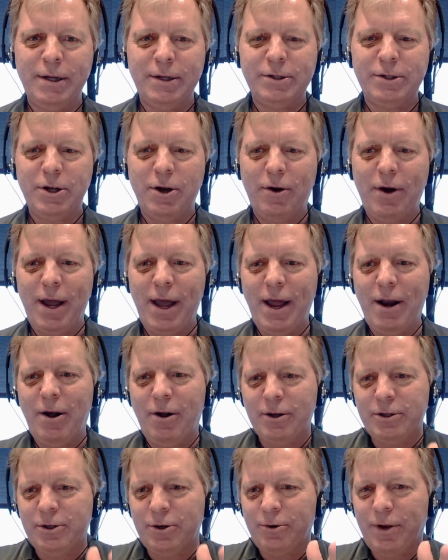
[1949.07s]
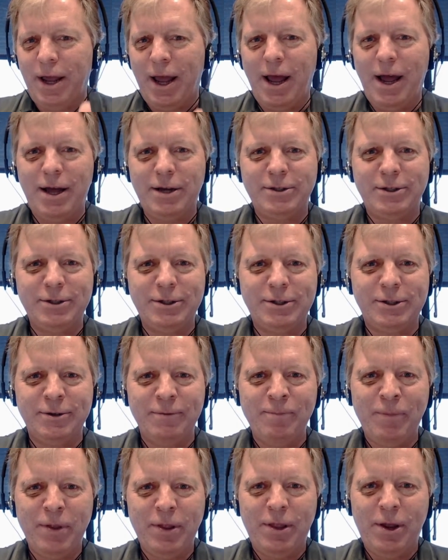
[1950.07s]
So I had also caches
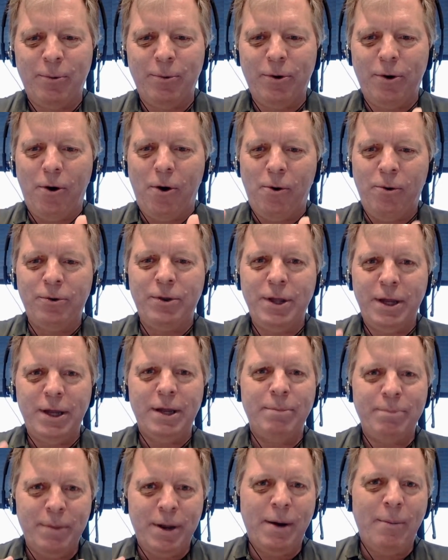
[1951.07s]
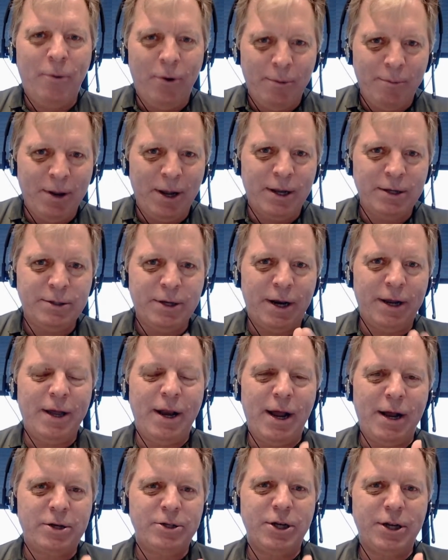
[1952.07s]
that were only in memory because then I
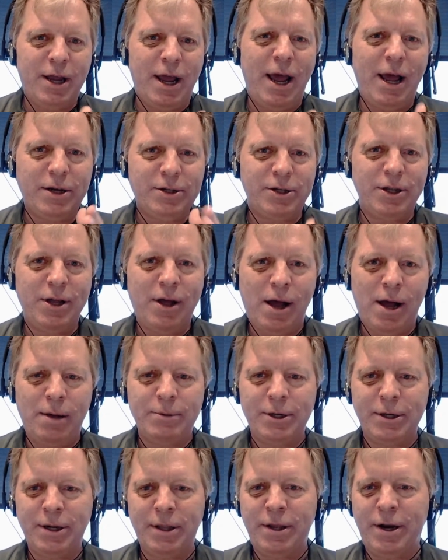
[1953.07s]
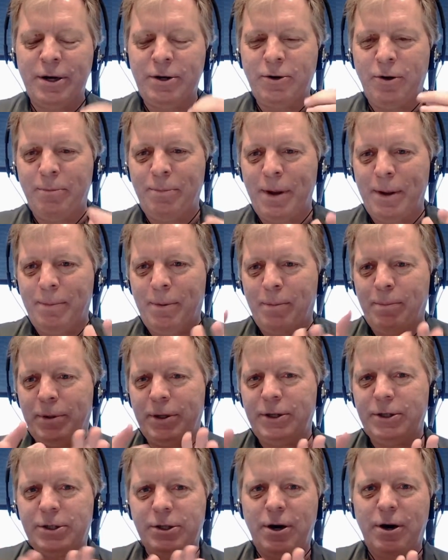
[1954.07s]
could actually cache the object. And then I told people,
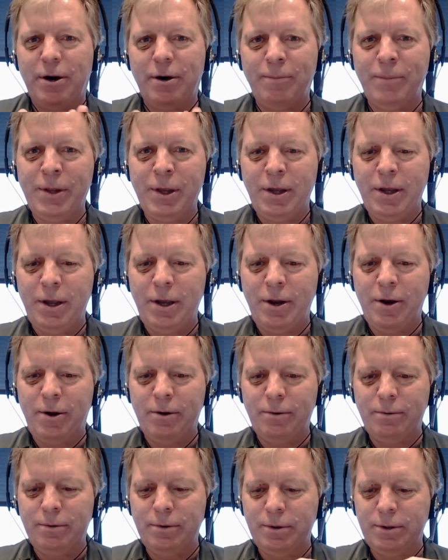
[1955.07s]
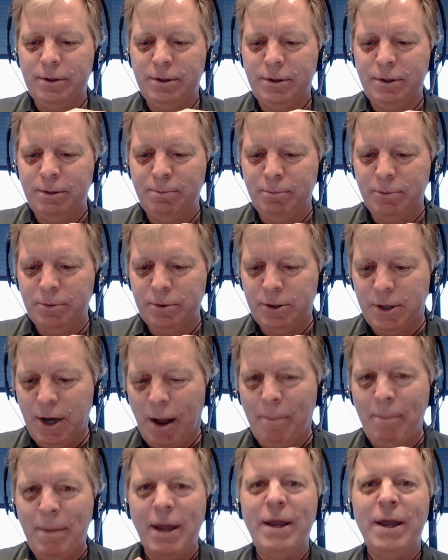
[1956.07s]
please start, you know,
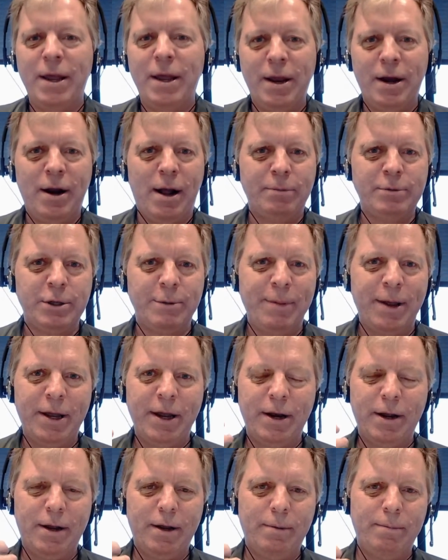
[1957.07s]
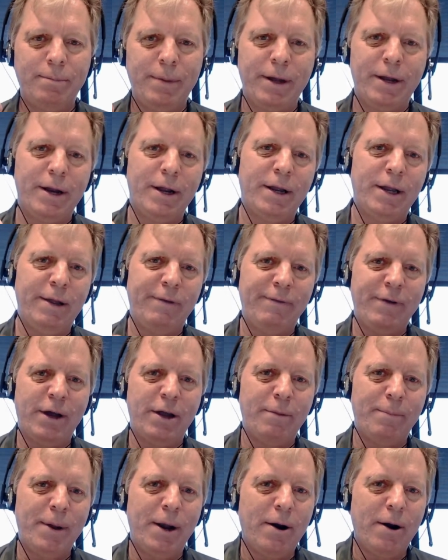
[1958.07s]
stop making it an object, make it a make it a key
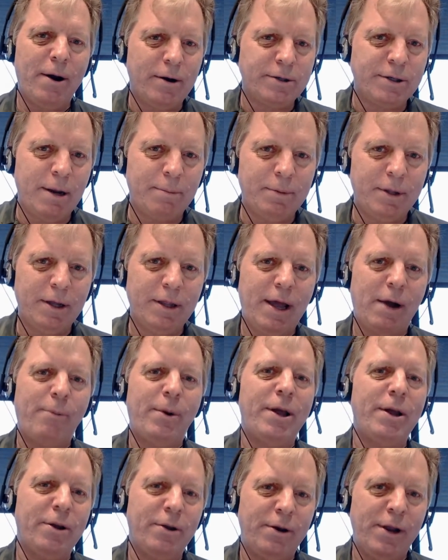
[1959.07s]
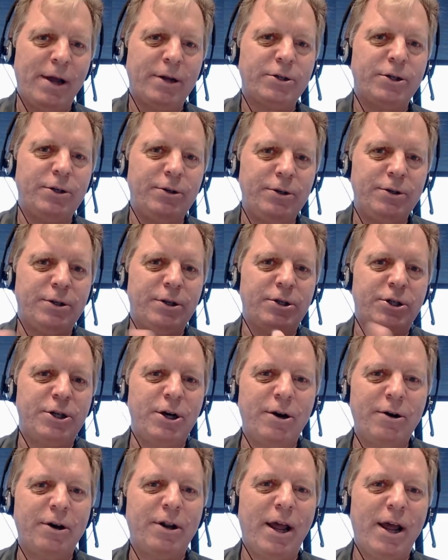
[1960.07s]
value pair or something. That way you can actually use the
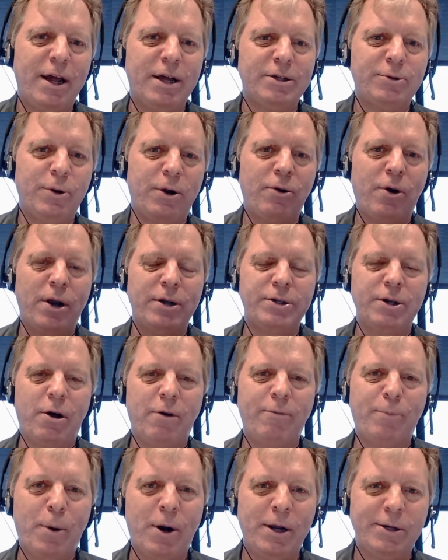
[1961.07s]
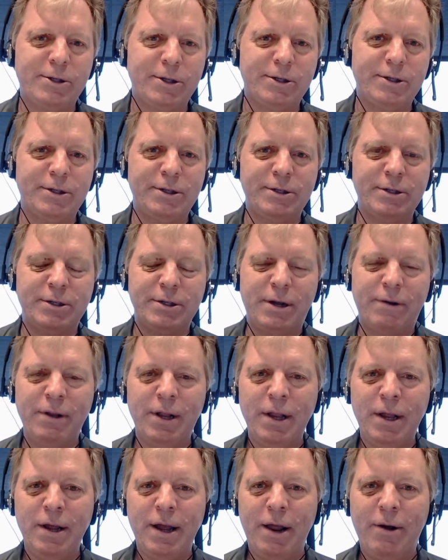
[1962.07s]
shared cache across all processes and
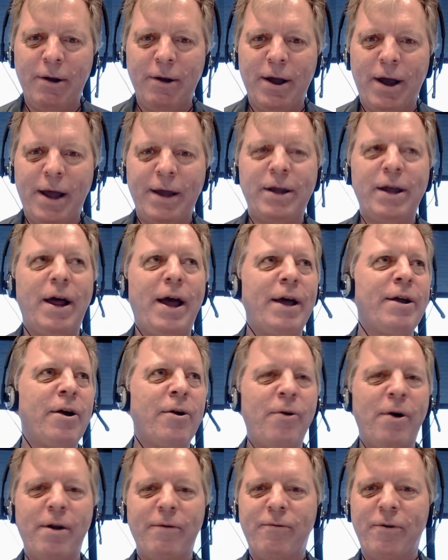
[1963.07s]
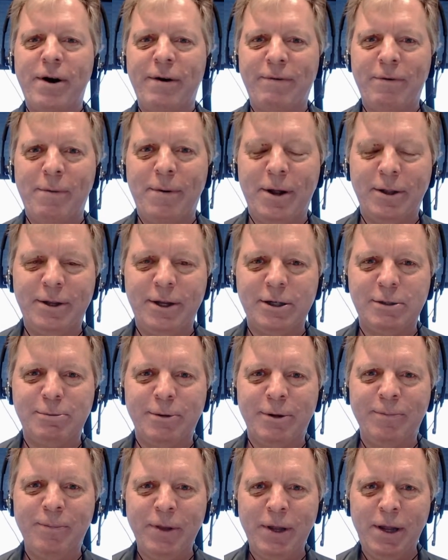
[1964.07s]
stuff. Anyway, I could, I could go on forever about this,
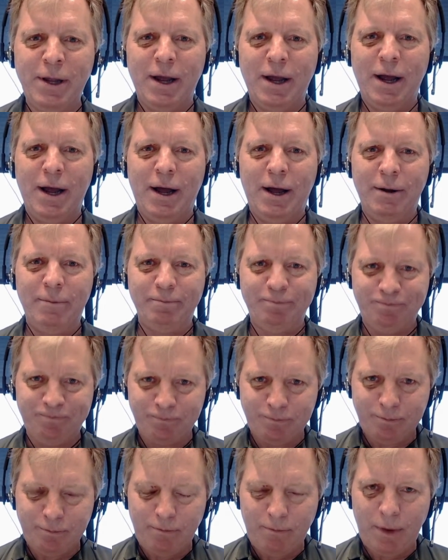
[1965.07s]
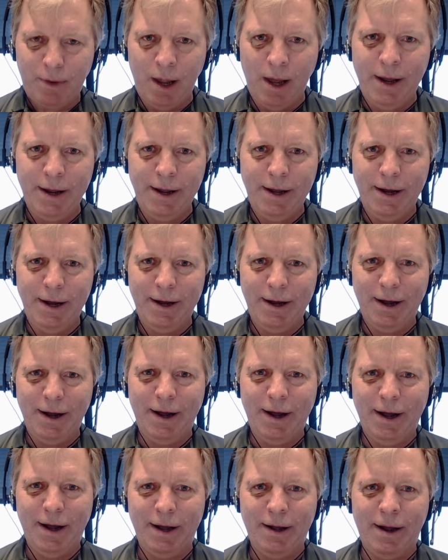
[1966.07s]
but. Um, I,
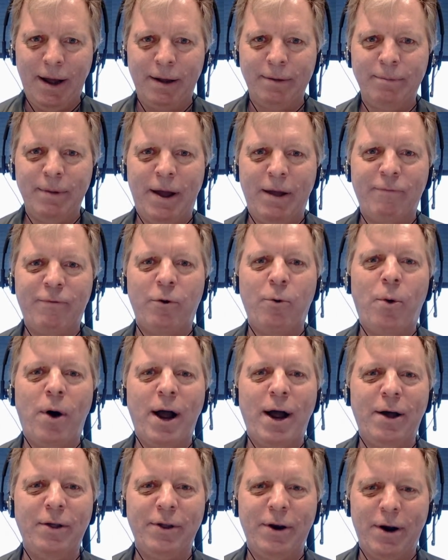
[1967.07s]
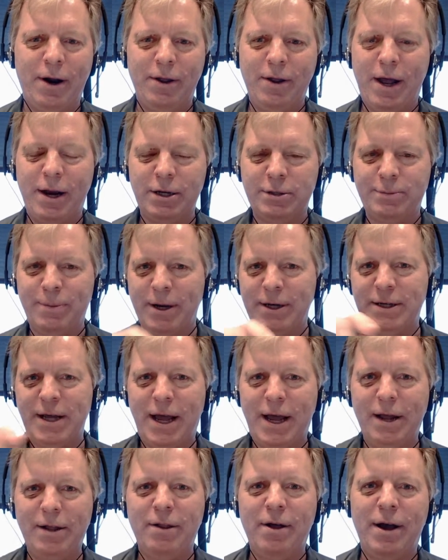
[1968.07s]
uh, I, I, for a while there, I had as my
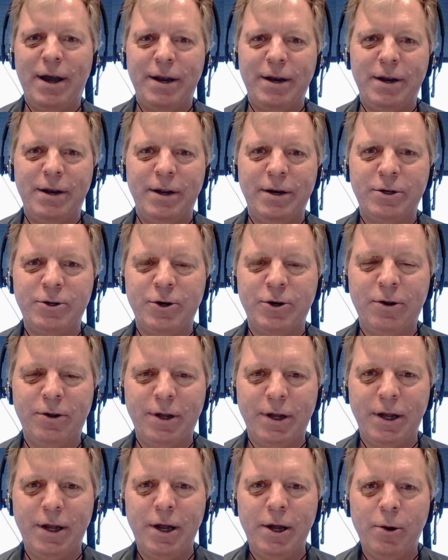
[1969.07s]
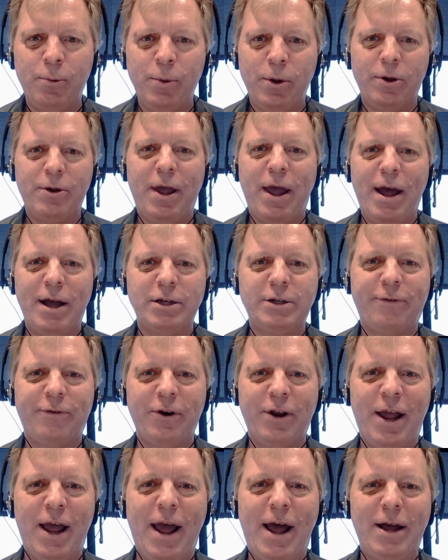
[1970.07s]
tagline internally, "We'll cache
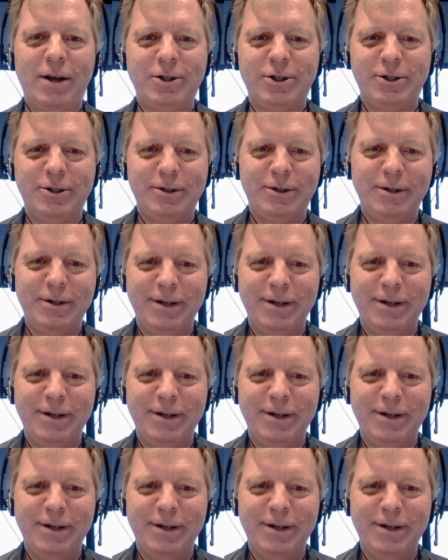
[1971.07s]
for cache.